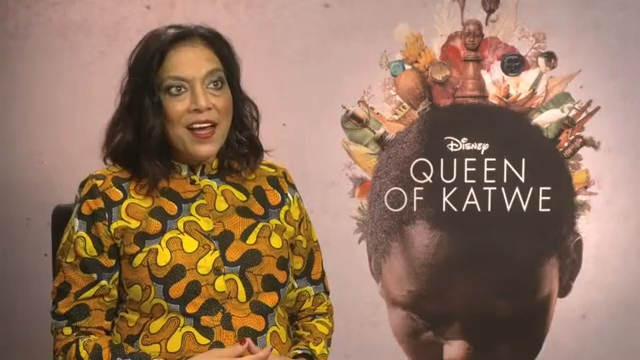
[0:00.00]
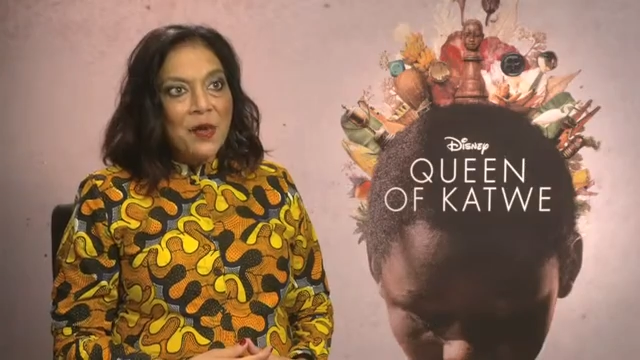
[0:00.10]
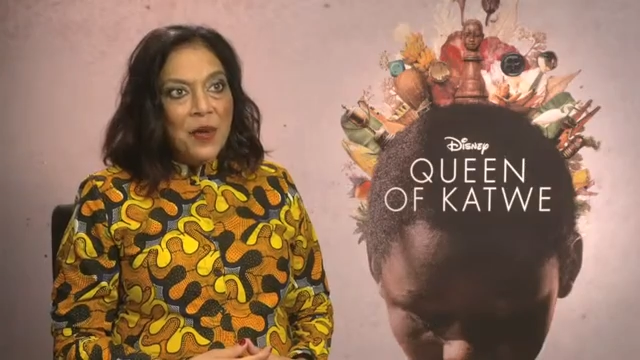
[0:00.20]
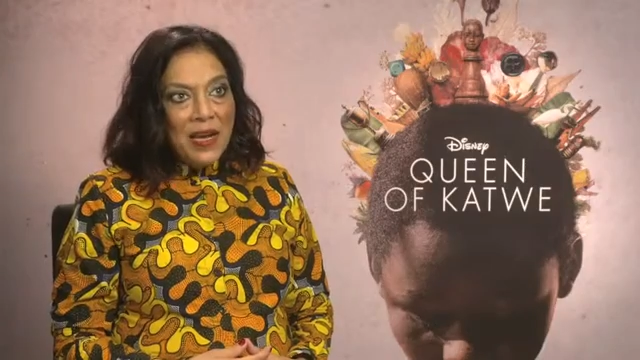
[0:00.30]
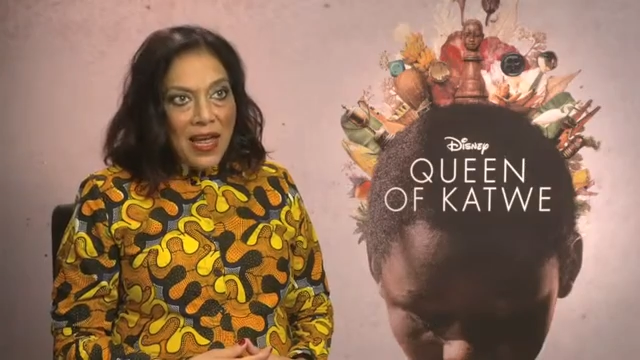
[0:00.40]

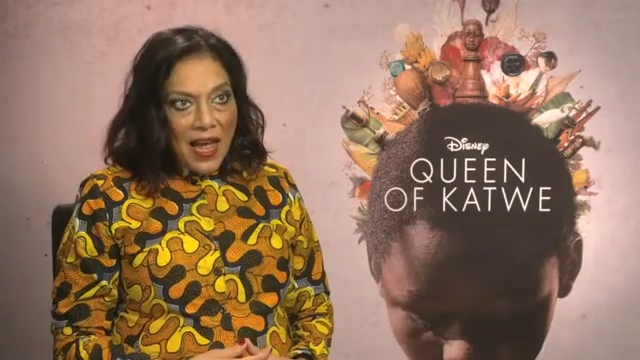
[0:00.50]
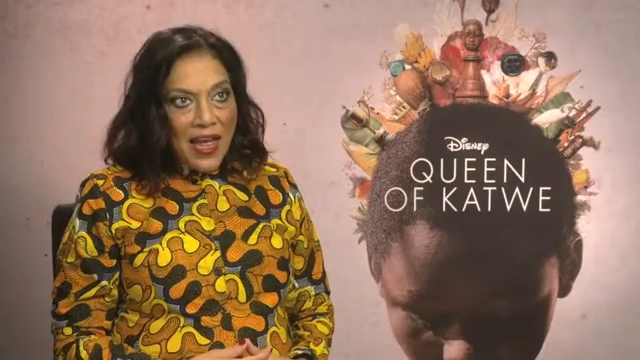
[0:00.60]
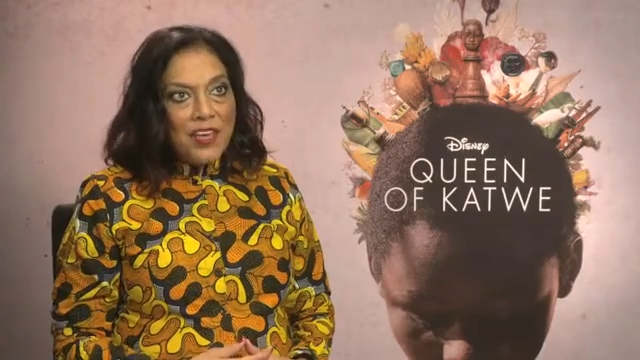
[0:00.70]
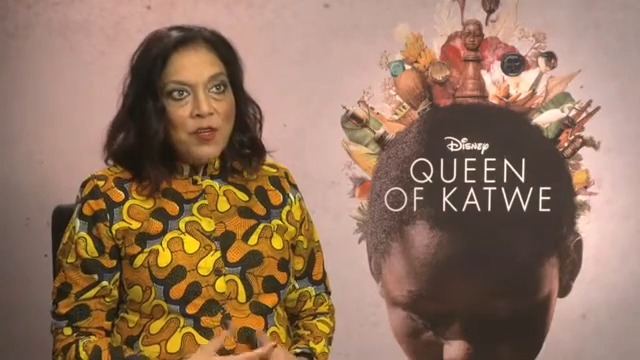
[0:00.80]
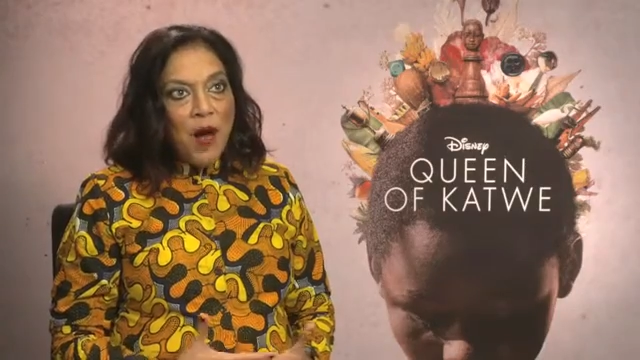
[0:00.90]
Well,
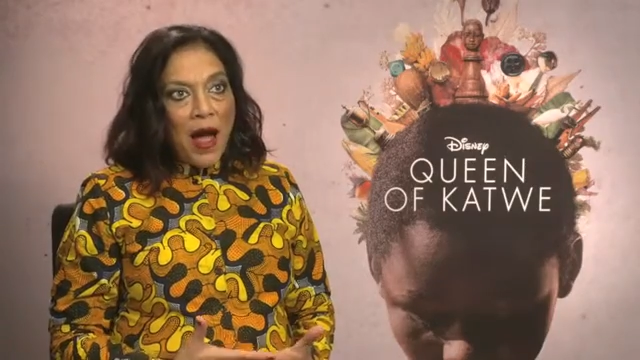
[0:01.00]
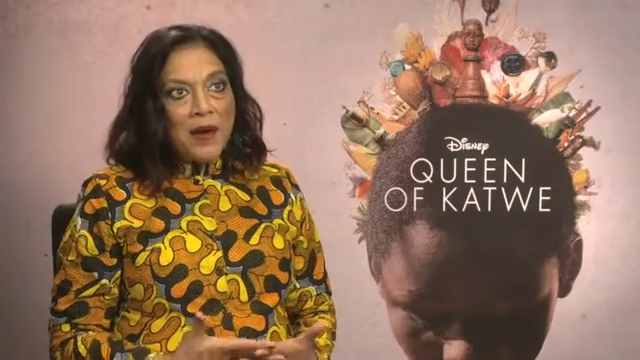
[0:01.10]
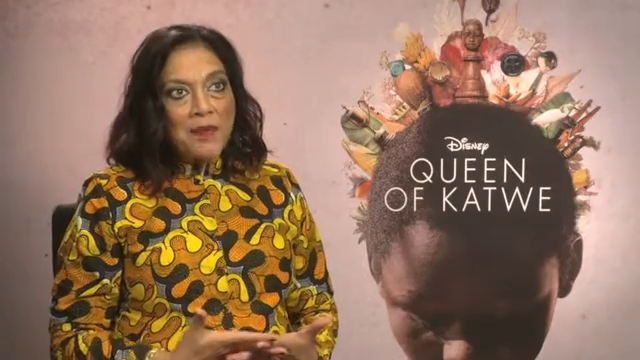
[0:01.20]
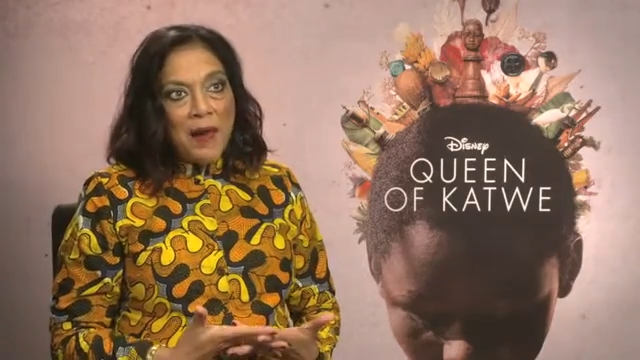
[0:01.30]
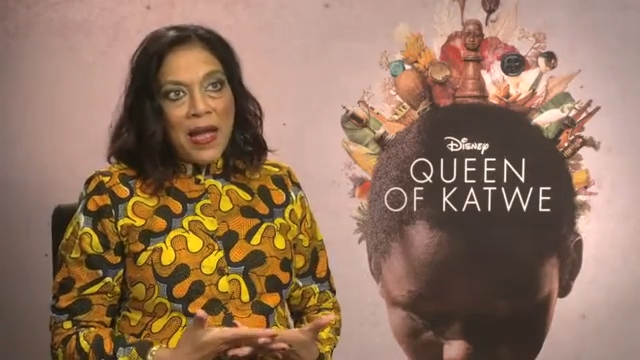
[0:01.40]

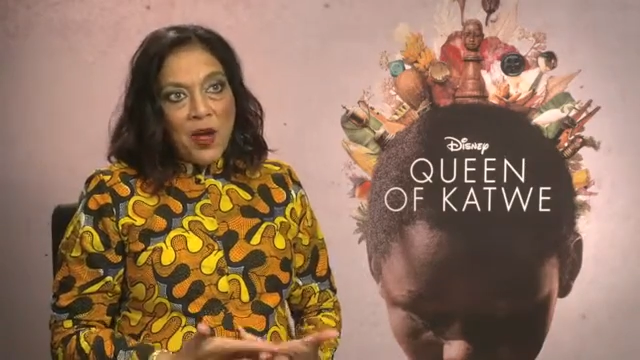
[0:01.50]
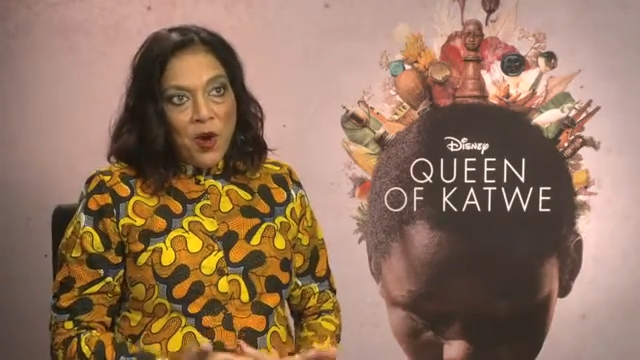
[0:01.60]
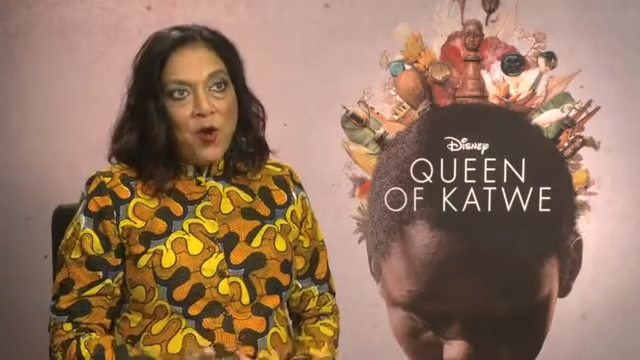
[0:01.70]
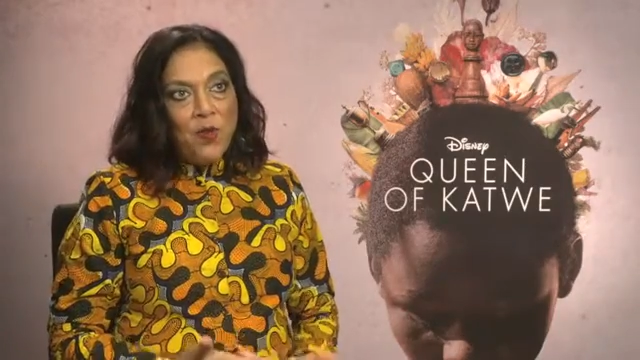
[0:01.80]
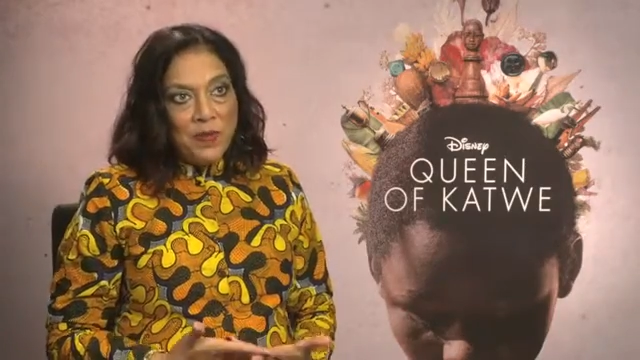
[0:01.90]
my
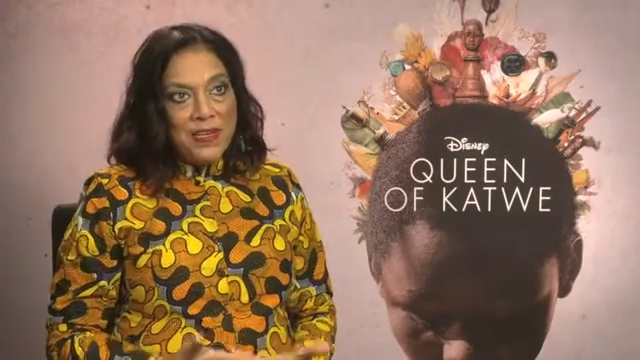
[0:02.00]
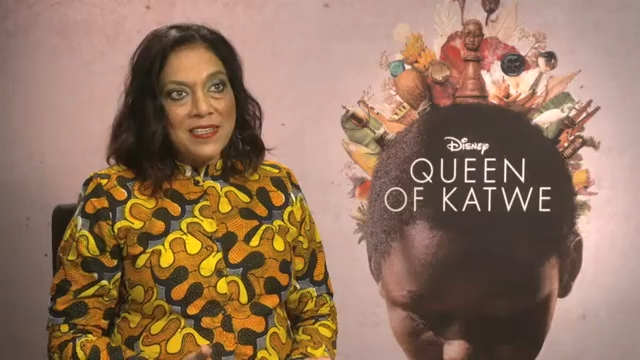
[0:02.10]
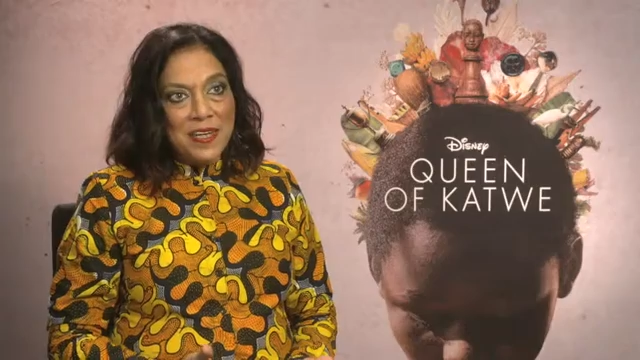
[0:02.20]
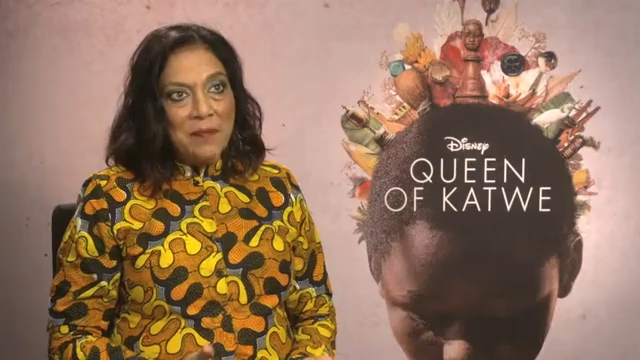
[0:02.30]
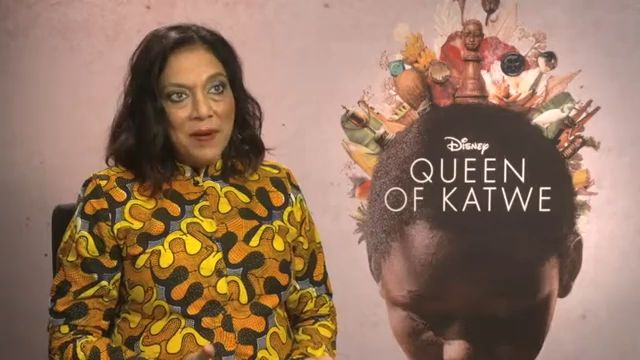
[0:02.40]
home is
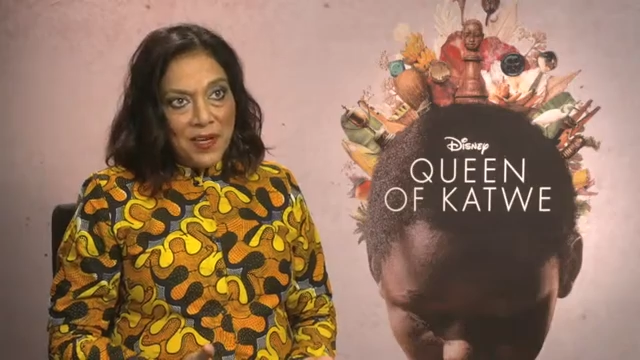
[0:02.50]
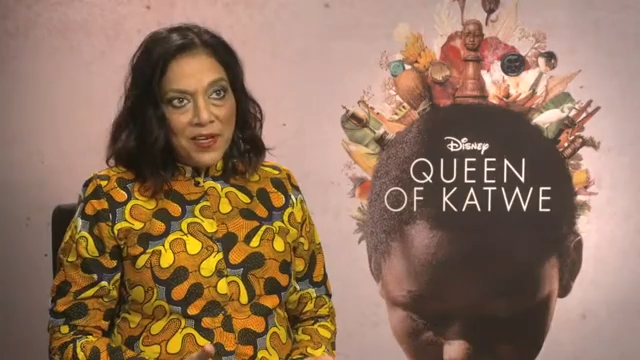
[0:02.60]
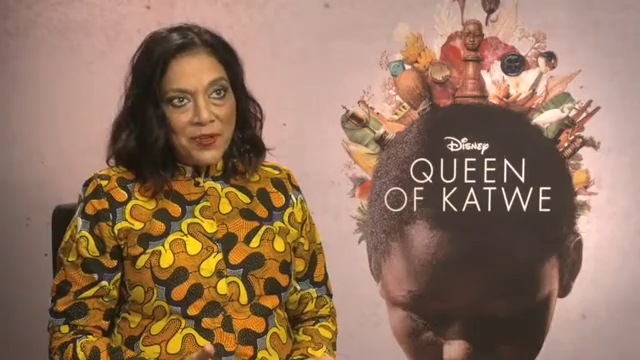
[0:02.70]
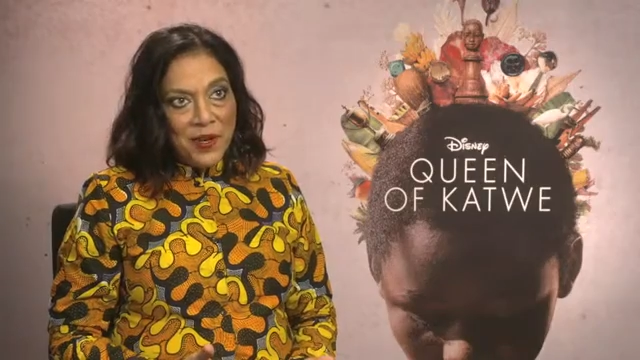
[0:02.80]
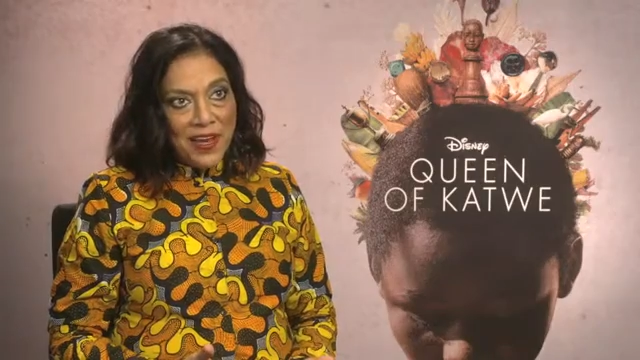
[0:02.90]
Kampala,
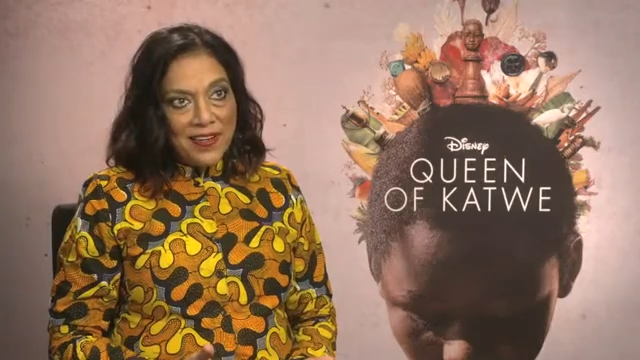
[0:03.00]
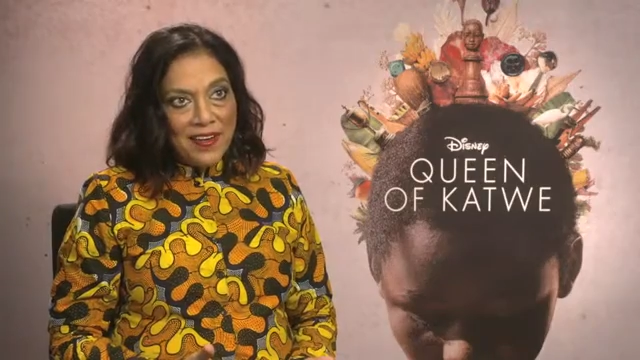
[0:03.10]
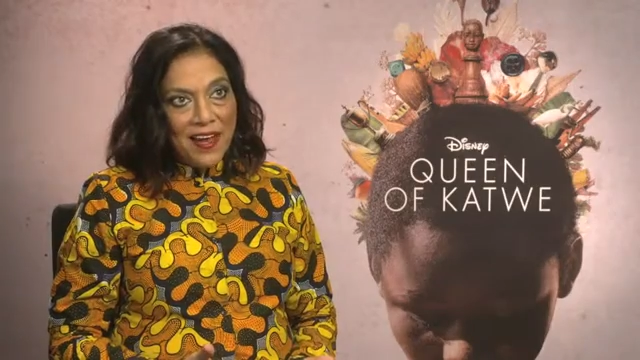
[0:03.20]
Uganda.